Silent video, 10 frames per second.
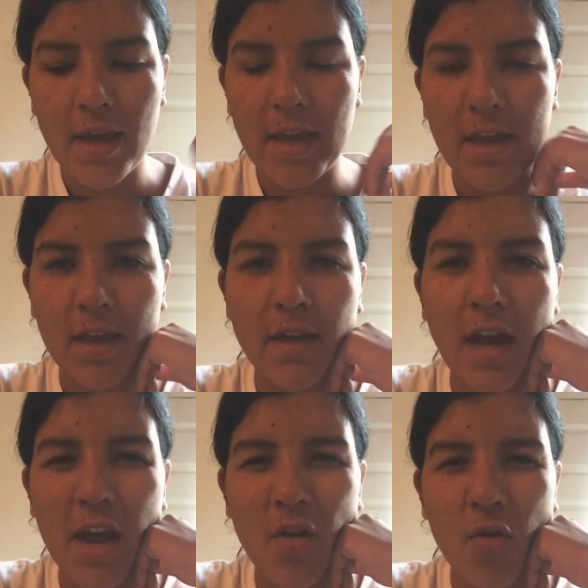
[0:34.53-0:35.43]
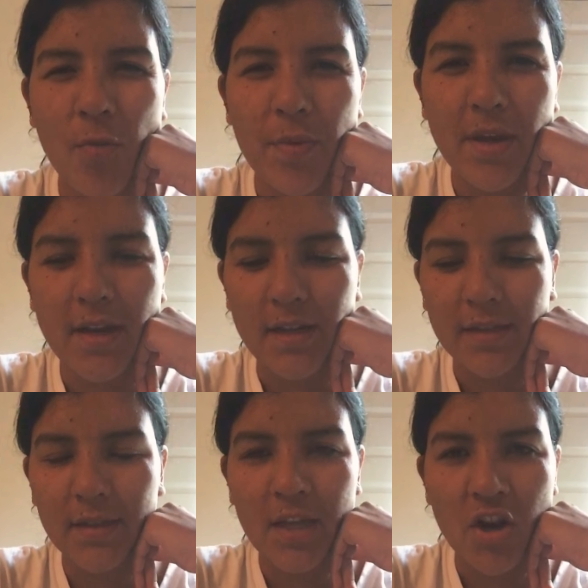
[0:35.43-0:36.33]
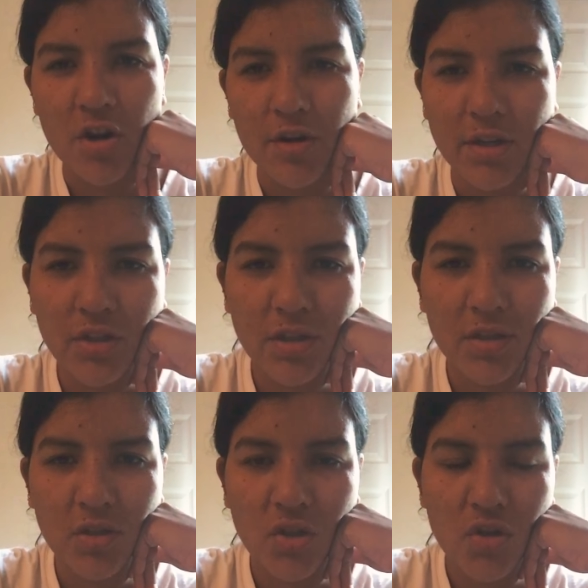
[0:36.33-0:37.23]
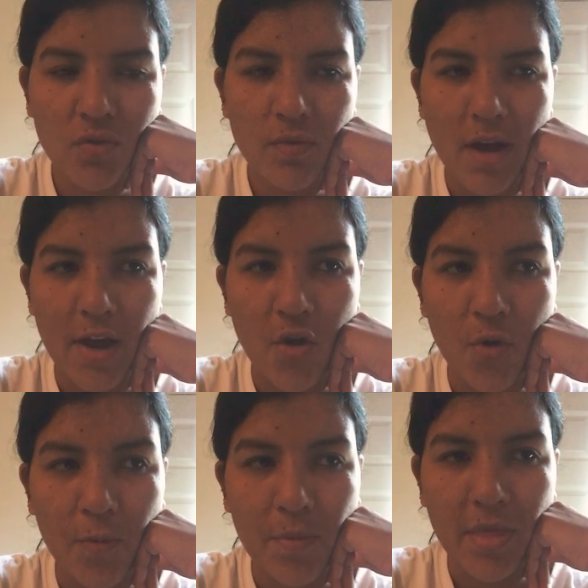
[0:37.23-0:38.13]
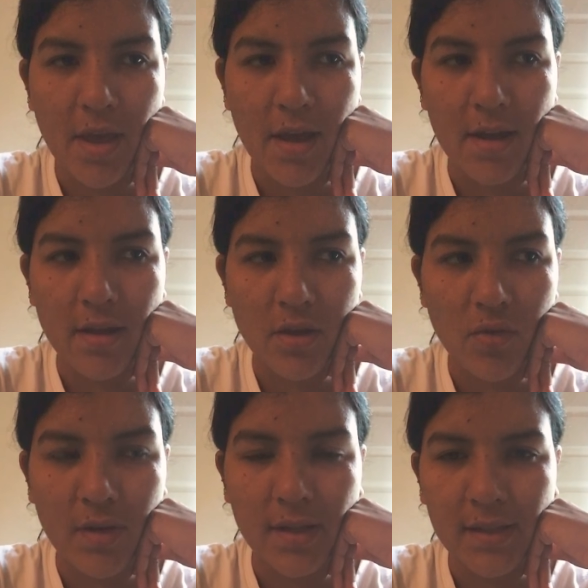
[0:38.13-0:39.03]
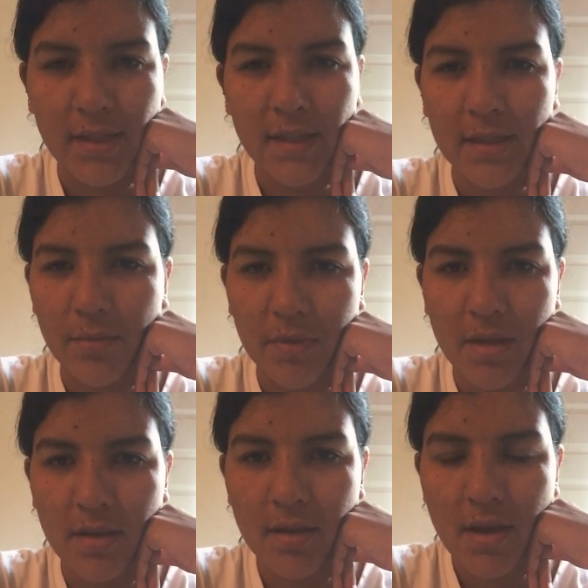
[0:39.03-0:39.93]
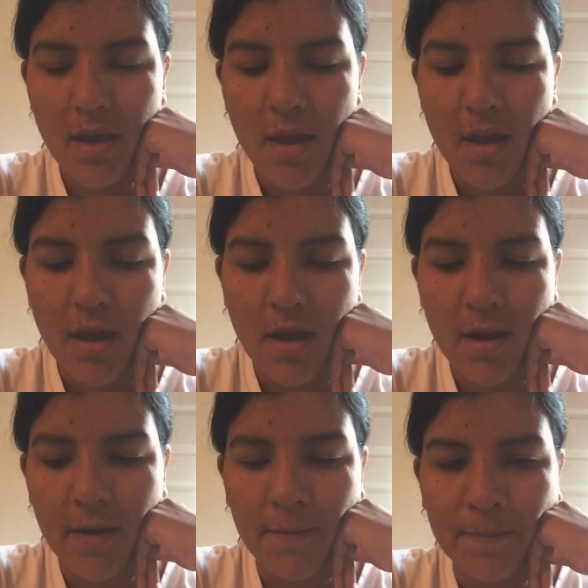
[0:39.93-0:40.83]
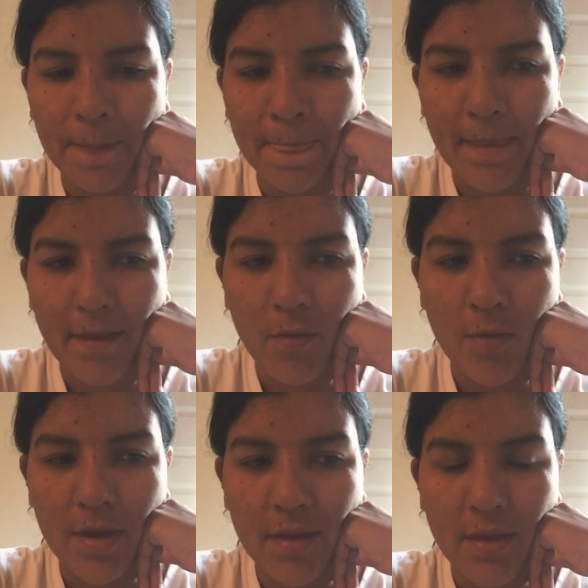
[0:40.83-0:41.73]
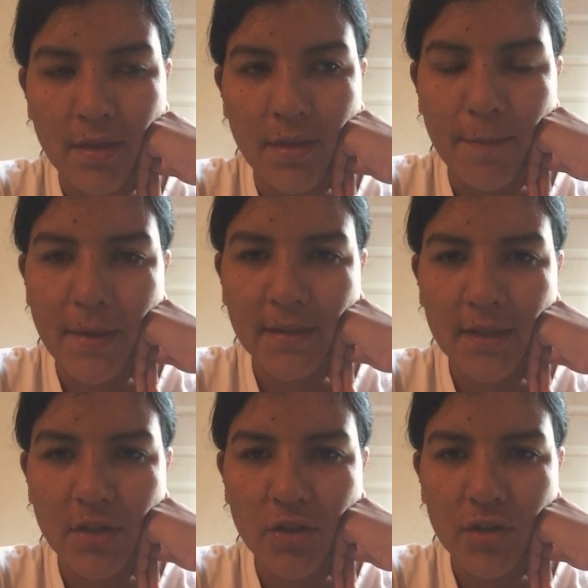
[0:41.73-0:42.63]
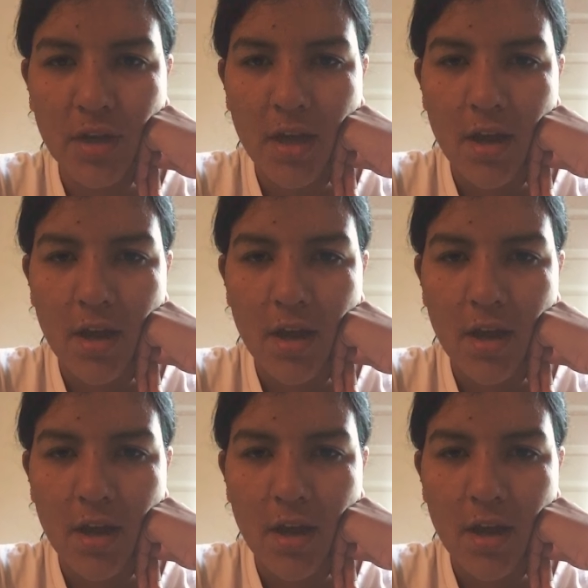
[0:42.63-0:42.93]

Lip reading: And I hope it is encouraging to you. I hope that you can see something with the message.